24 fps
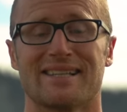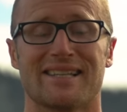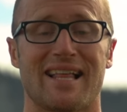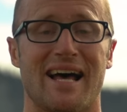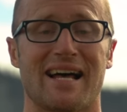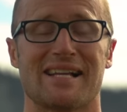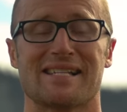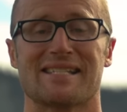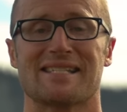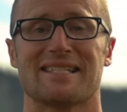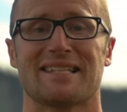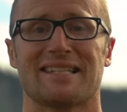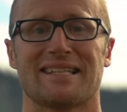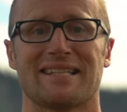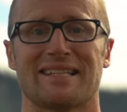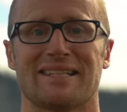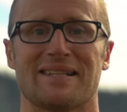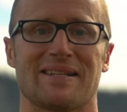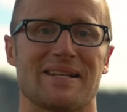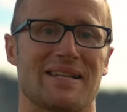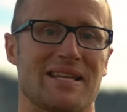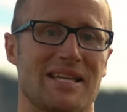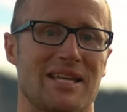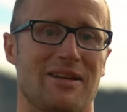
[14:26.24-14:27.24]

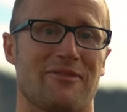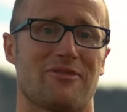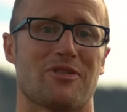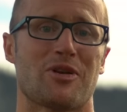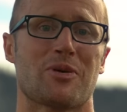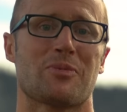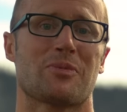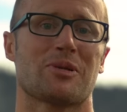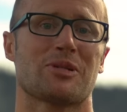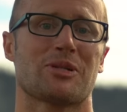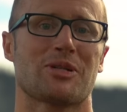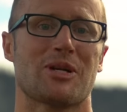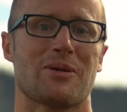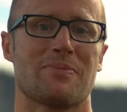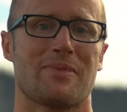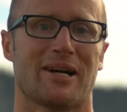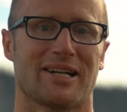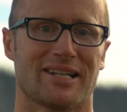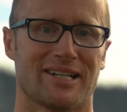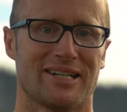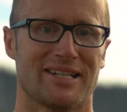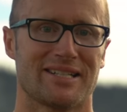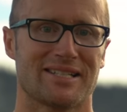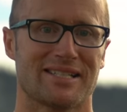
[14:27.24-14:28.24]
lastly, if you appreciate
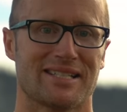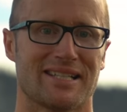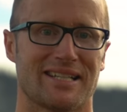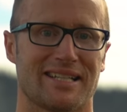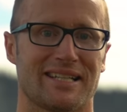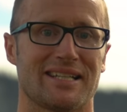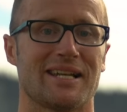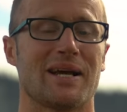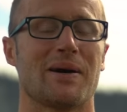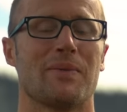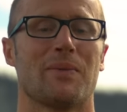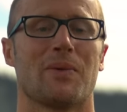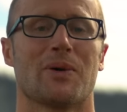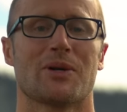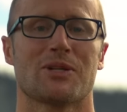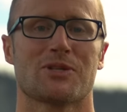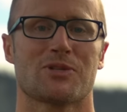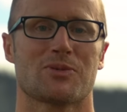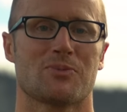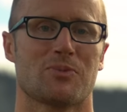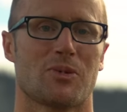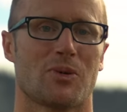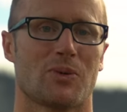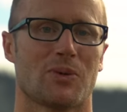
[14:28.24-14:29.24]
my content and want
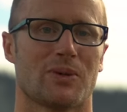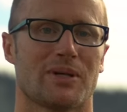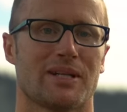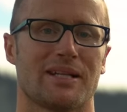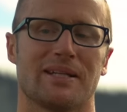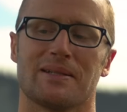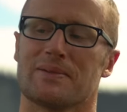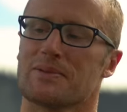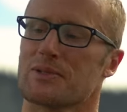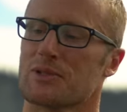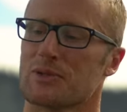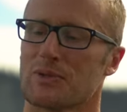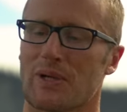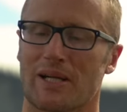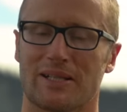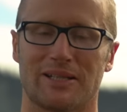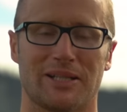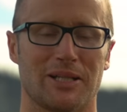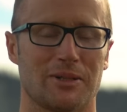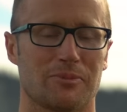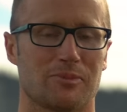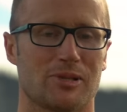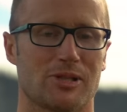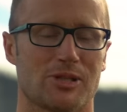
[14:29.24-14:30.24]
to support it,
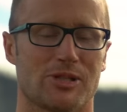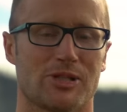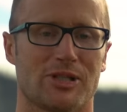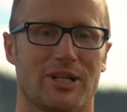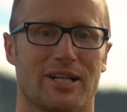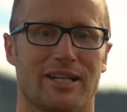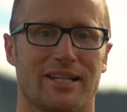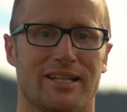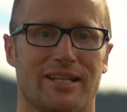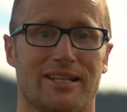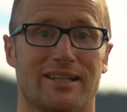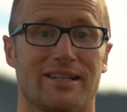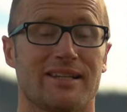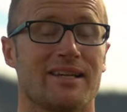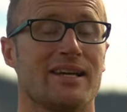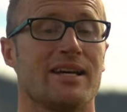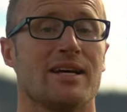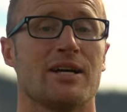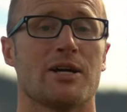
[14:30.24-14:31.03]
greatly appreciate it